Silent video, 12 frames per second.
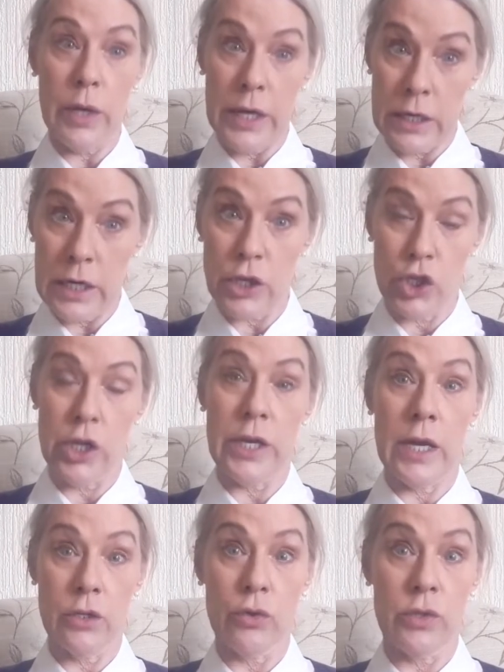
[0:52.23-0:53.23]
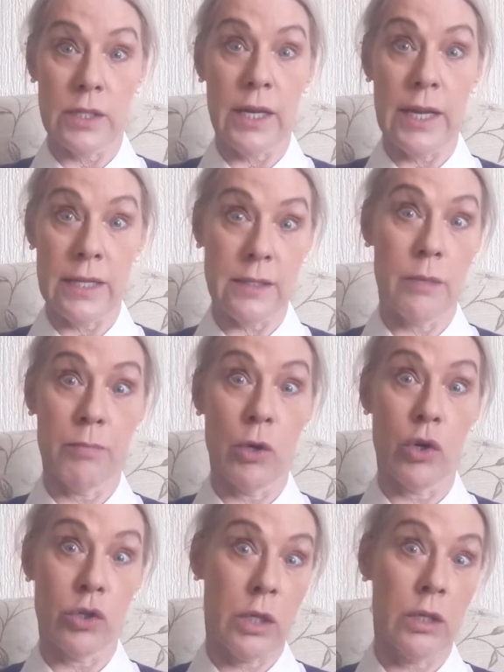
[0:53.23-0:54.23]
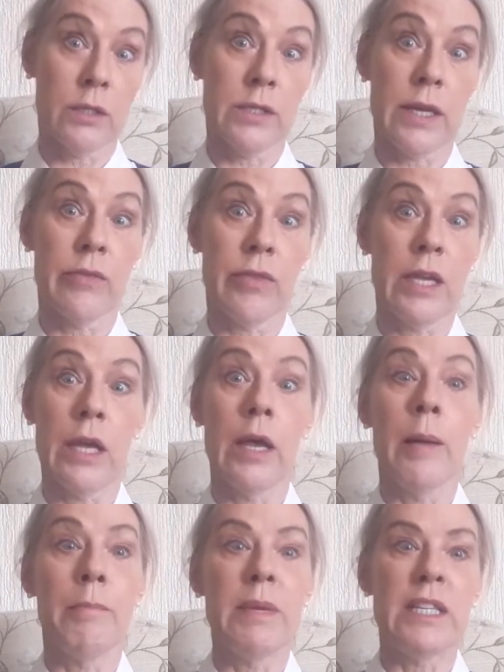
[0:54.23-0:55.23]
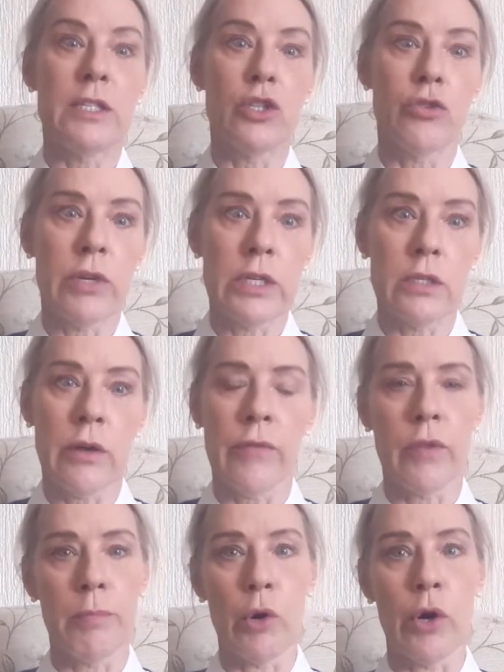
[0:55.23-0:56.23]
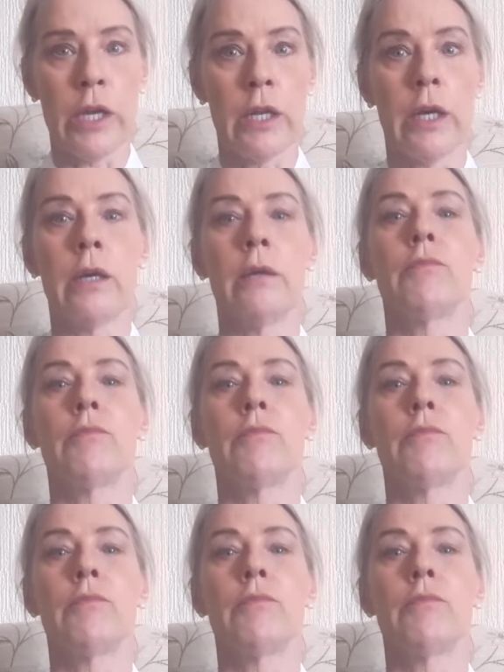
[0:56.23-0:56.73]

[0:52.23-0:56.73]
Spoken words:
initiate us lesser mortals in the mysteries of the boiler.